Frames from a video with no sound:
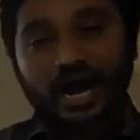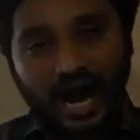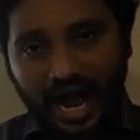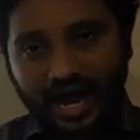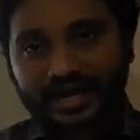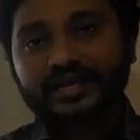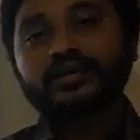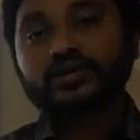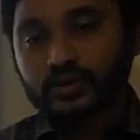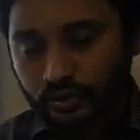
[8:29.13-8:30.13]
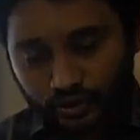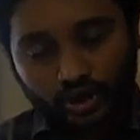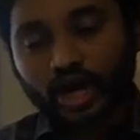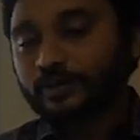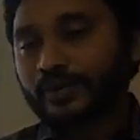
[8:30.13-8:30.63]
I could
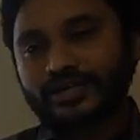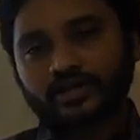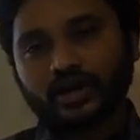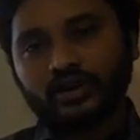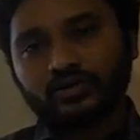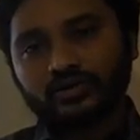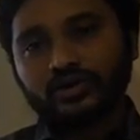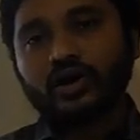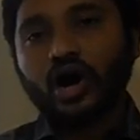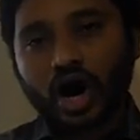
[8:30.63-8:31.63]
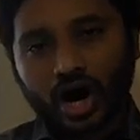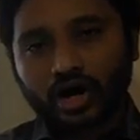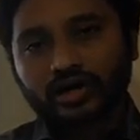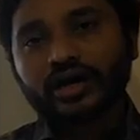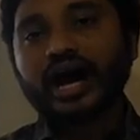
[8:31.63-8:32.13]
not but go,
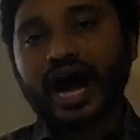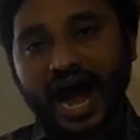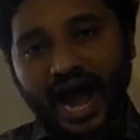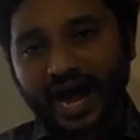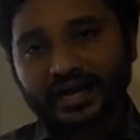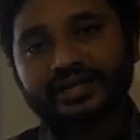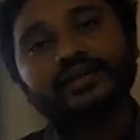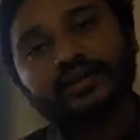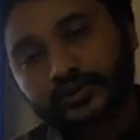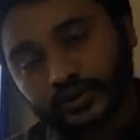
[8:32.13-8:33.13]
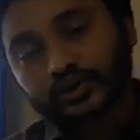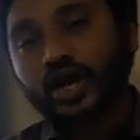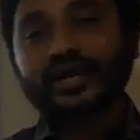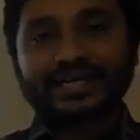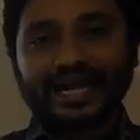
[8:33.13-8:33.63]
or I could
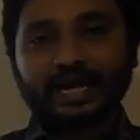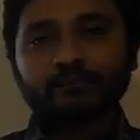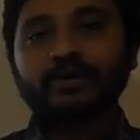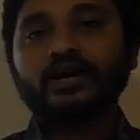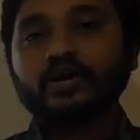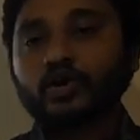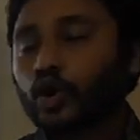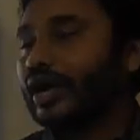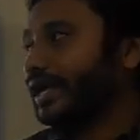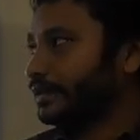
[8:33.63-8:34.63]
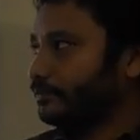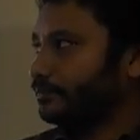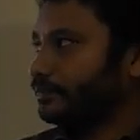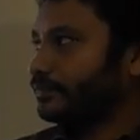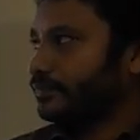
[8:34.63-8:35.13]
not help going.
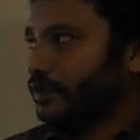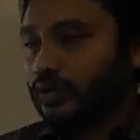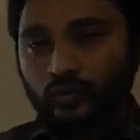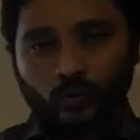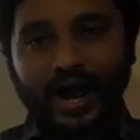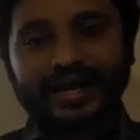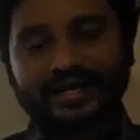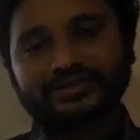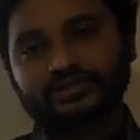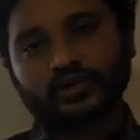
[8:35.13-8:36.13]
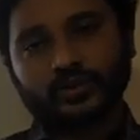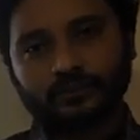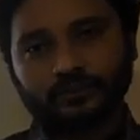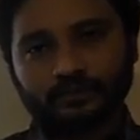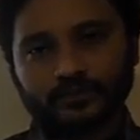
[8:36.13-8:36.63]
Why it is
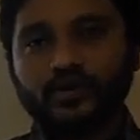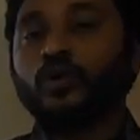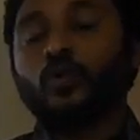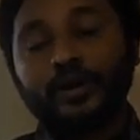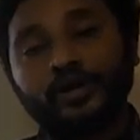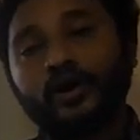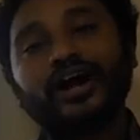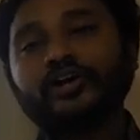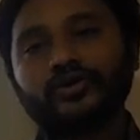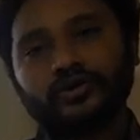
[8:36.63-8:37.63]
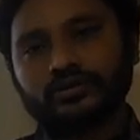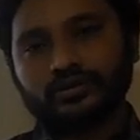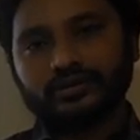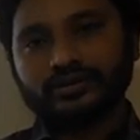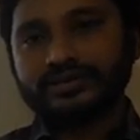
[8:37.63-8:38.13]
so? We know a rule,
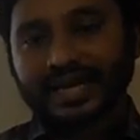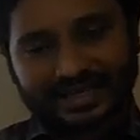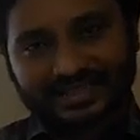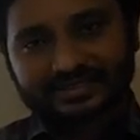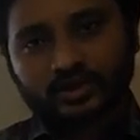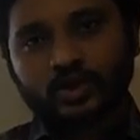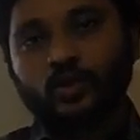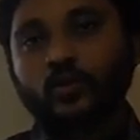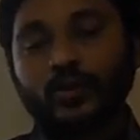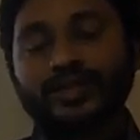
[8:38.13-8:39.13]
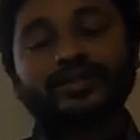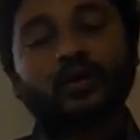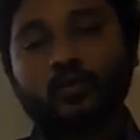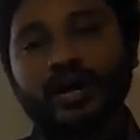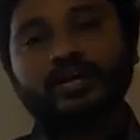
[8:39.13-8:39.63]
that is, when the
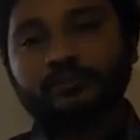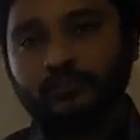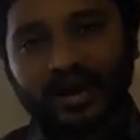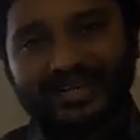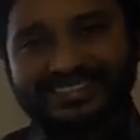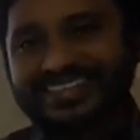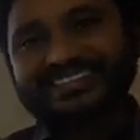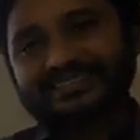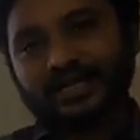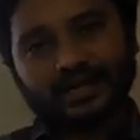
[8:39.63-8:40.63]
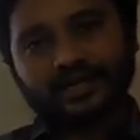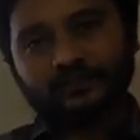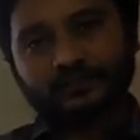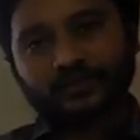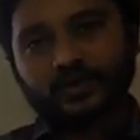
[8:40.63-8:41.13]
word must is
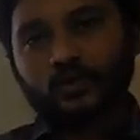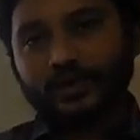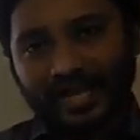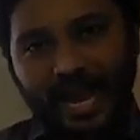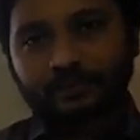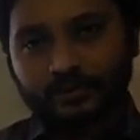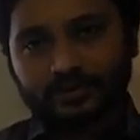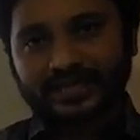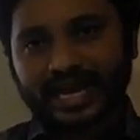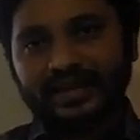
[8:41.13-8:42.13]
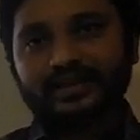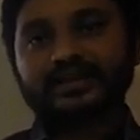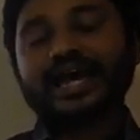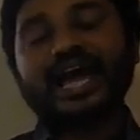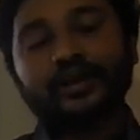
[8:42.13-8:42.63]
there, we have to say
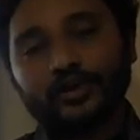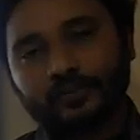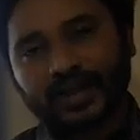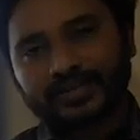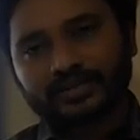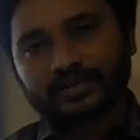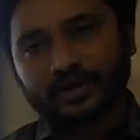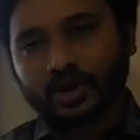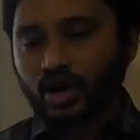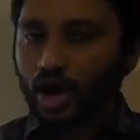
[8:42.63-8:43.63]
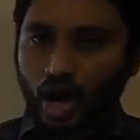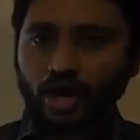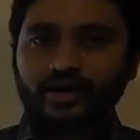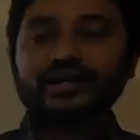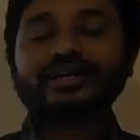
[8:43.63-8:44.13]
cannot but
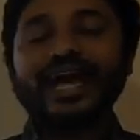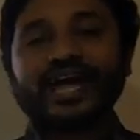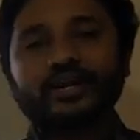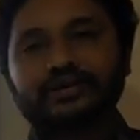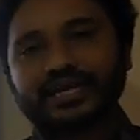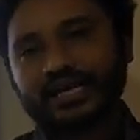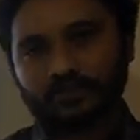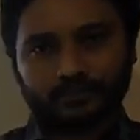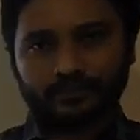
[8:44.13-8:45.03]
or cannot help.